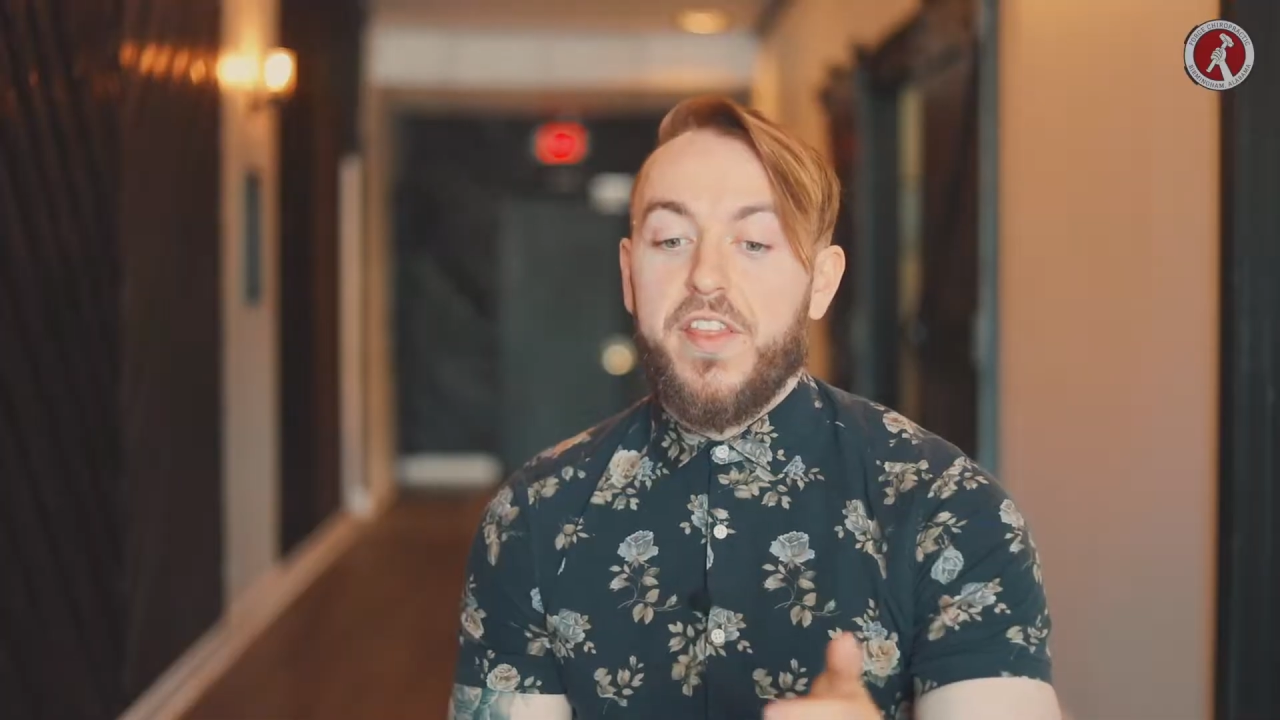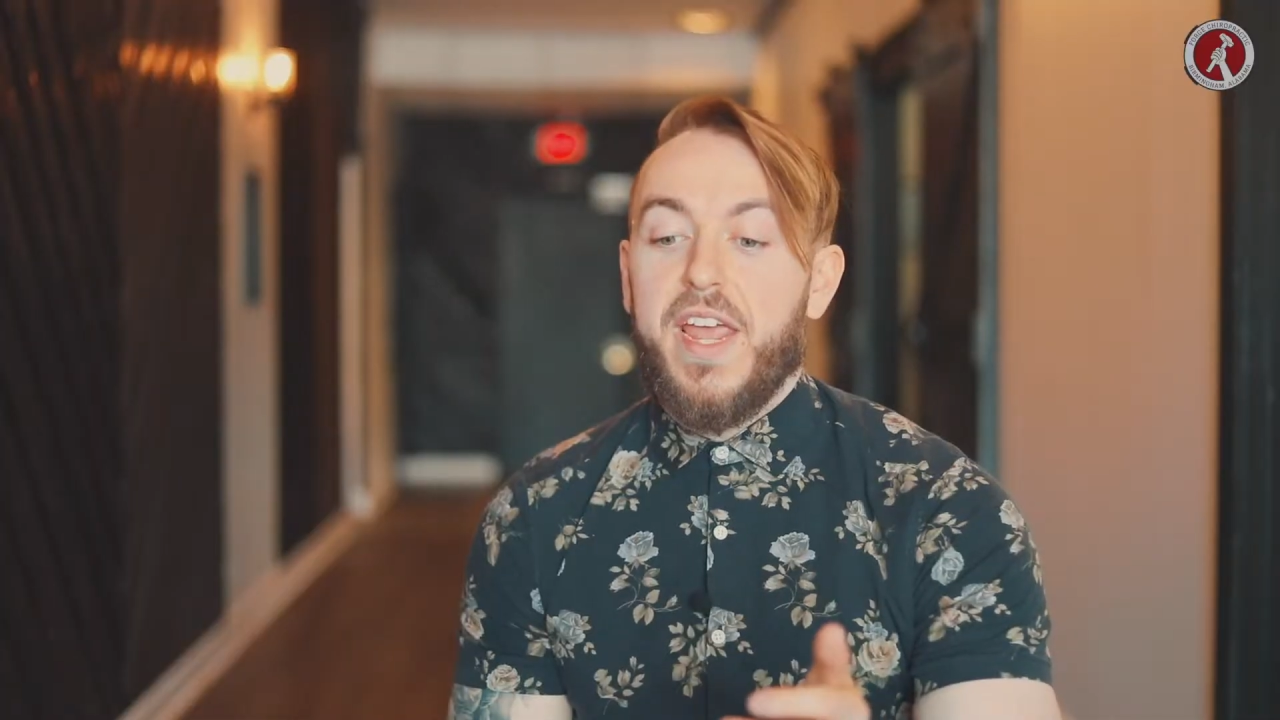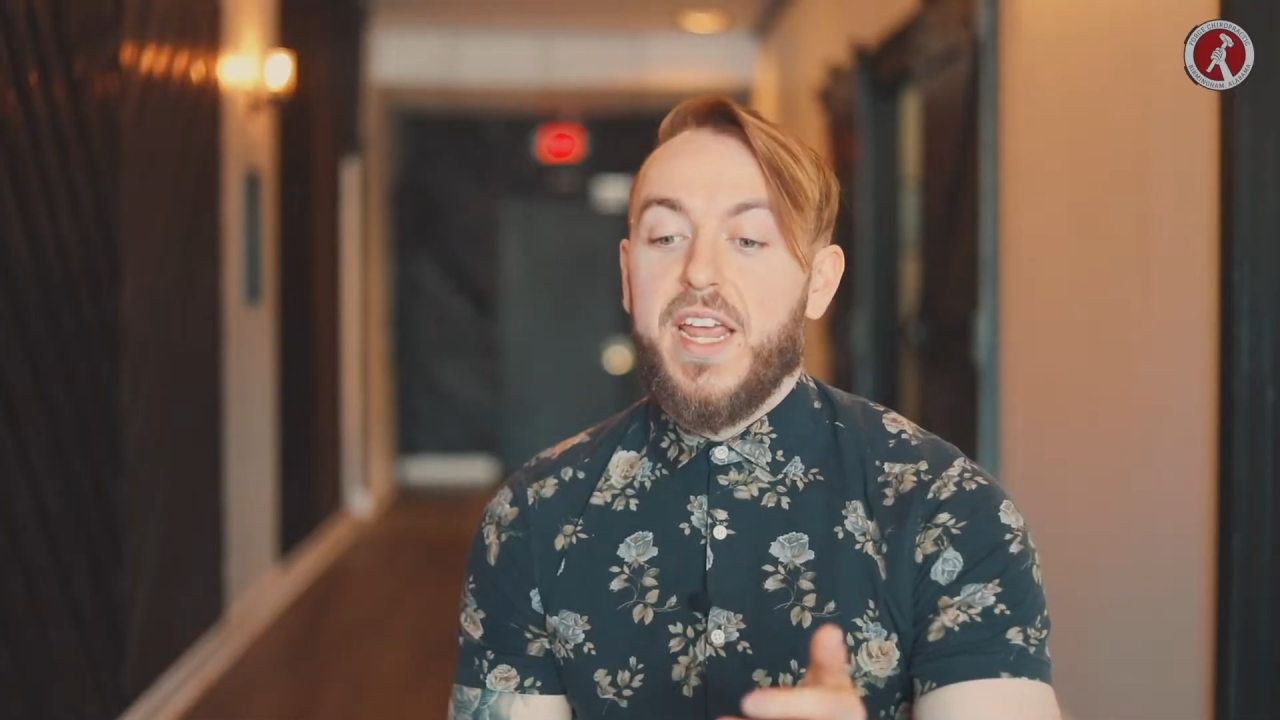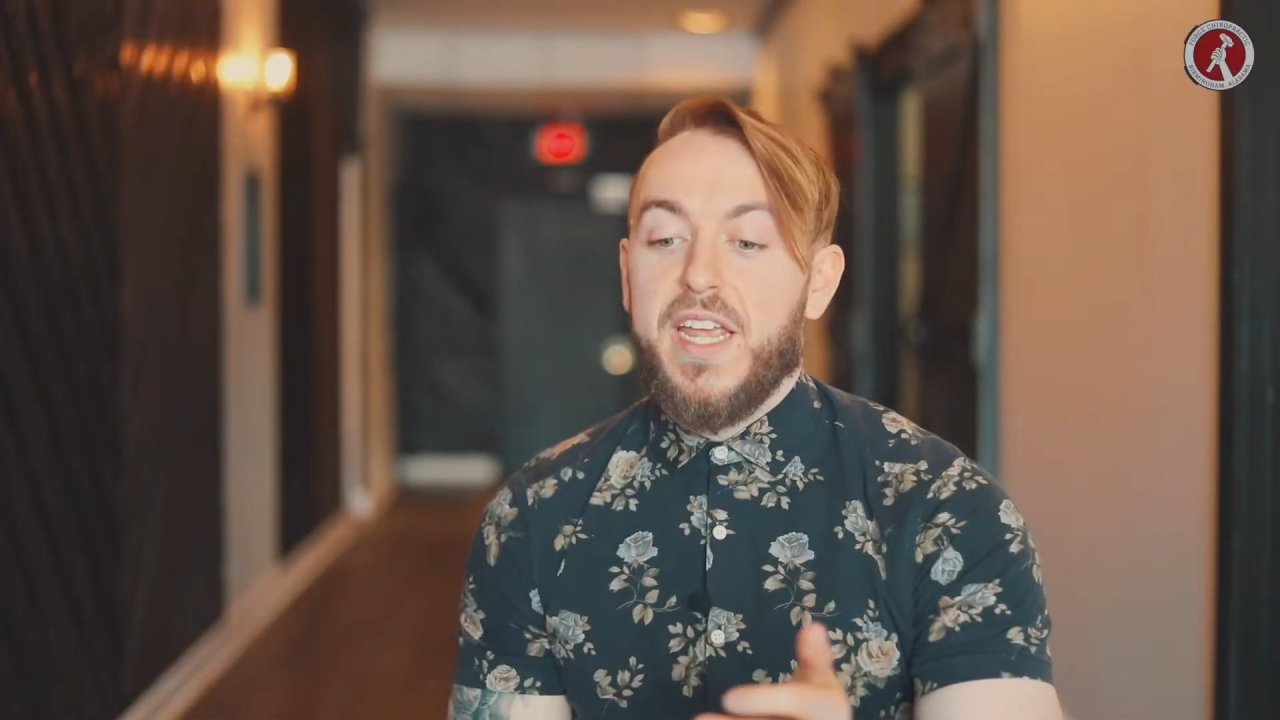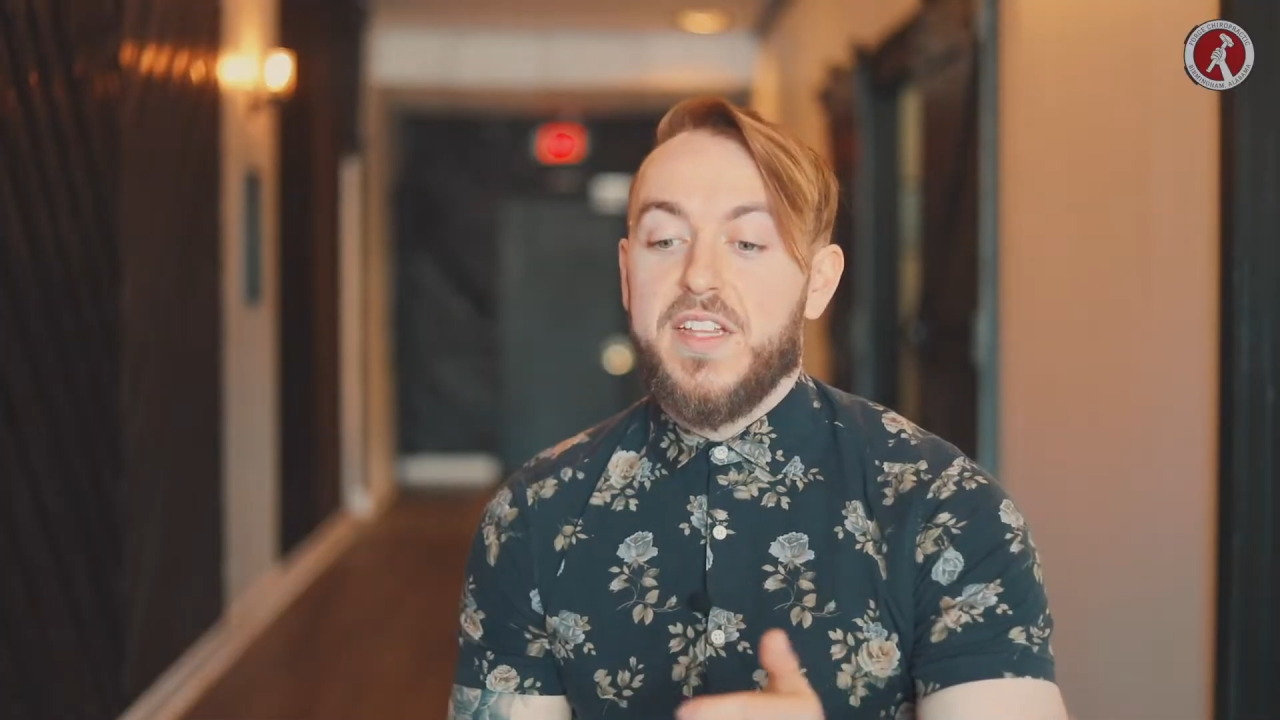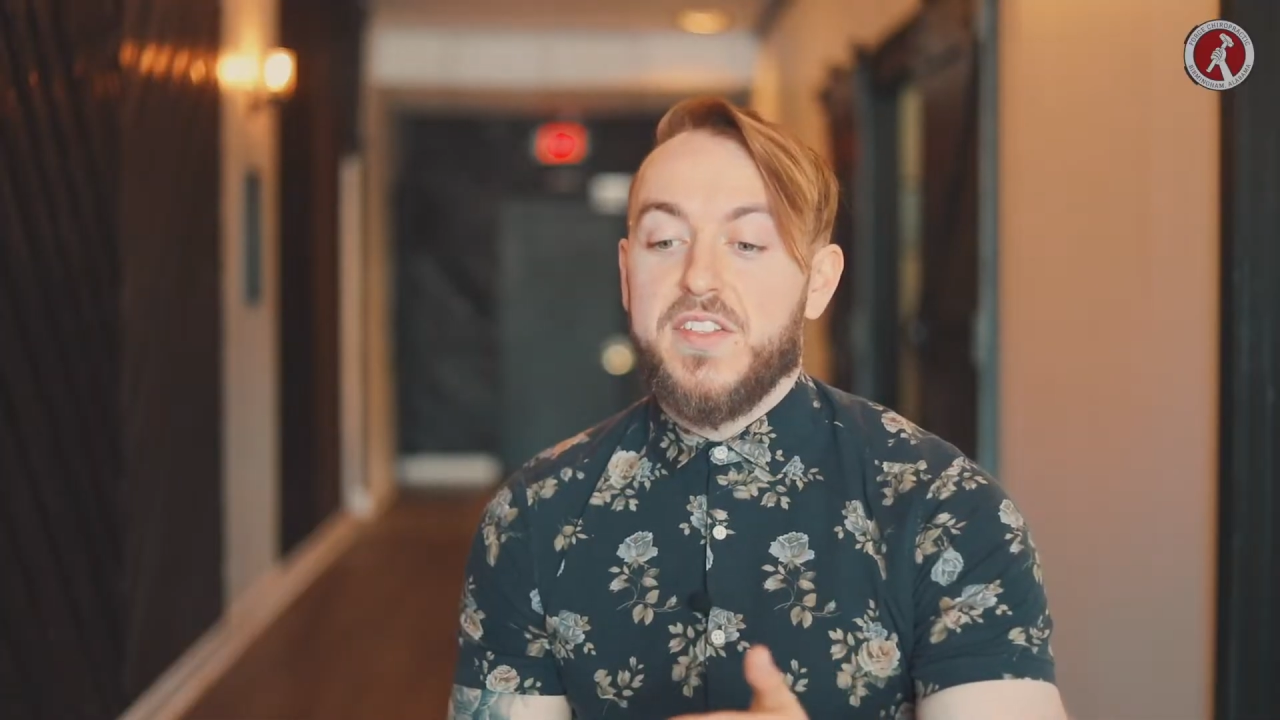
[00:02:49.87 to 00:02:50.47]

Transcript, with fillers: thing in